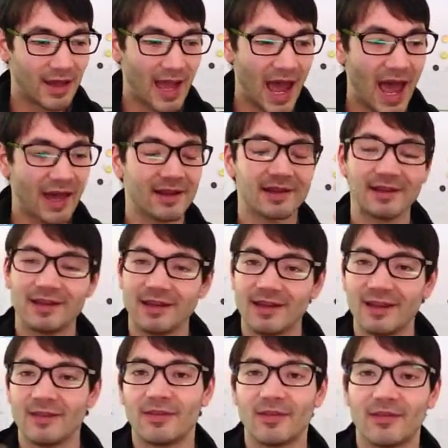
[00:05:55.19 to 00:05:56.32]
add
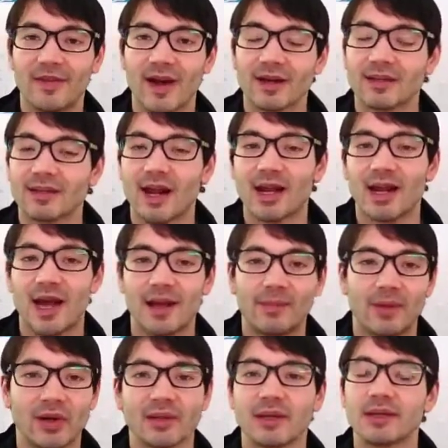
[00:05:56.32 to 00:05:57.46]
in the fact that I had
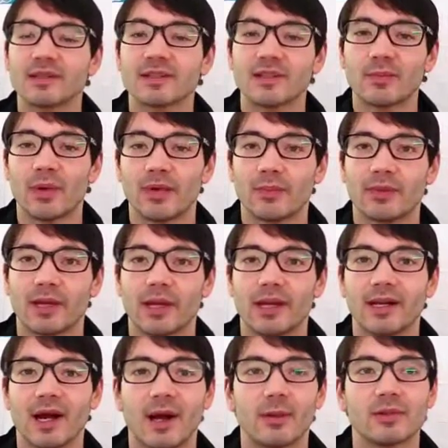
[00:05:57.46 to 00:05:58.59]
barely any sleep on the
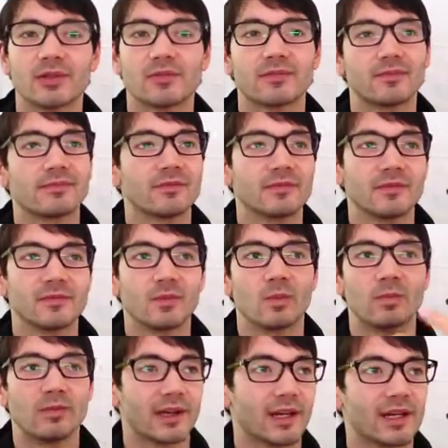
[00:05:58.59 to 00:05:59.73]
plane. I was,
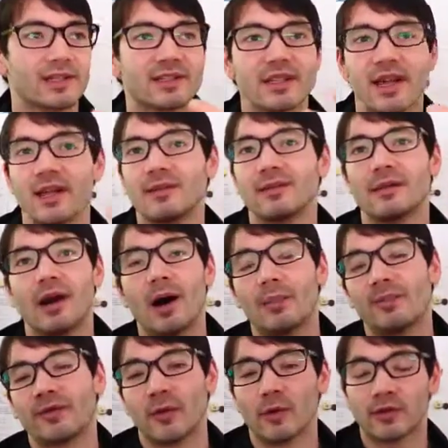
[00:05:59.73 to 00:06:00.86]
like I said, up
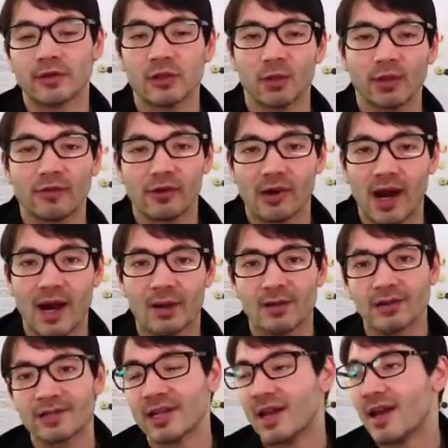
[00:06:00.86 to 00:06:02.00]
for over 24
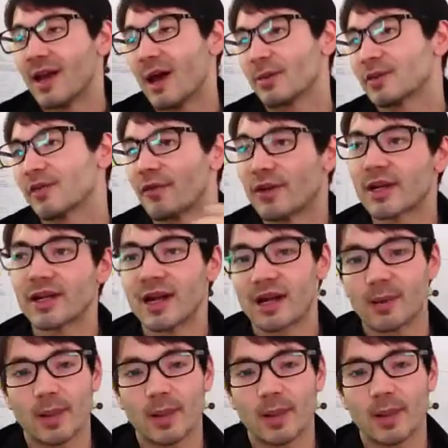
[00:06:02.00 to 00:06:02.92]
hours. I was freaking out